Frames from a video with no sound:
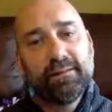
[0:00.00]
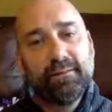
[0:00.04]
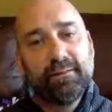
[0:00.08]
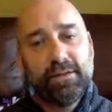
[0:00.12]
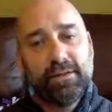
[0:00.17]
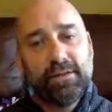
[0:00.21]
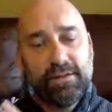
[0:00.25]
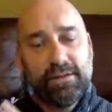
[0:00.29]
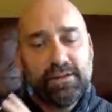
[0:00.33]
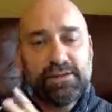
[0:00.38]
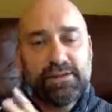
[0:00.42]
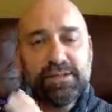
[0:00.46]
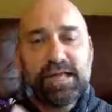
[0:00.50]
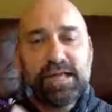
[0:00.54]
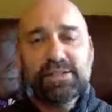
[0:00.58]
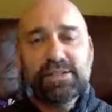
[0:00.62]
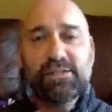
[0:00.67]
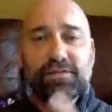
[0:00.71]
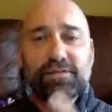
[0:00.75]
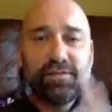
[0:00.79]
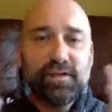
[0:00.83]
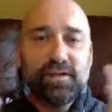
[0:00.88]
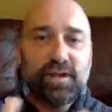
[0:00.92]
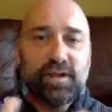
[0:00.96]
When you
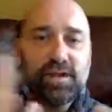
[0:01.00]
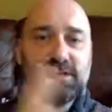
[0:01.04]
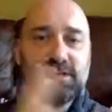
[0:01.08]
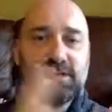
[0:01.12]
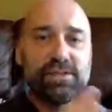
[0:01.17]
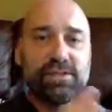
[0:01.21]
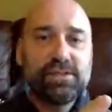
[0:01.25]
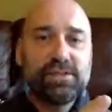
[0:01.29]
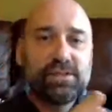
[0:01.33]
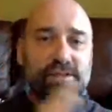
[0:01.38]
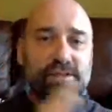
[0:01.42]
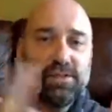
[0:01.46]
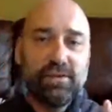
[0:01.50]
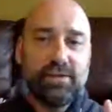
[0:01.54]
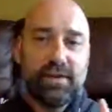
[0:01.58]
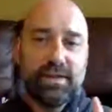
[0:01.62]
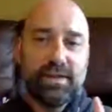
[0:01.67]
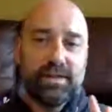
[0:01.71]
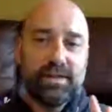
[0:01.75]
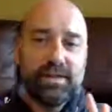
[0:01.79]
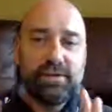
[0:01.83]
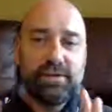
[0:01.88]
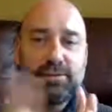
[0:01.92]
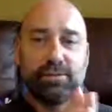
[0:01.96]
catastrophize, you're
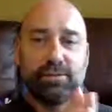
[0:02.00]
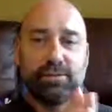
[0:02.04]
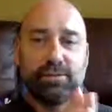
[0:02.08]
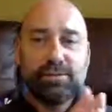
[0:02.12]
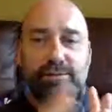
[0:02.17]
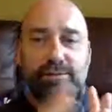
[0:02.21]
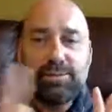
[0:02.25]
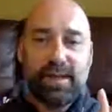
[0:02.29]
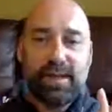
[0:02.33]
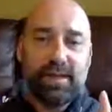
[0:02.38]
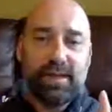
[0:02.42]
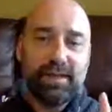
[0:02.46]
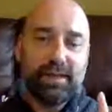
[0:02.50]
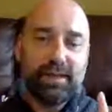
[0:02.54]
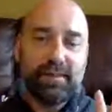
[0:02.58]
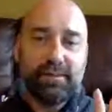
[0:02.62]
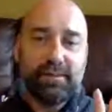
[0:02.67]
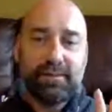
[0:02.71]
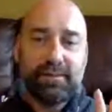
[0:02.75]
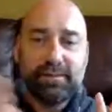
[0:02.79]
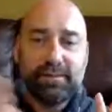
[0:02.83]
heading towards panic.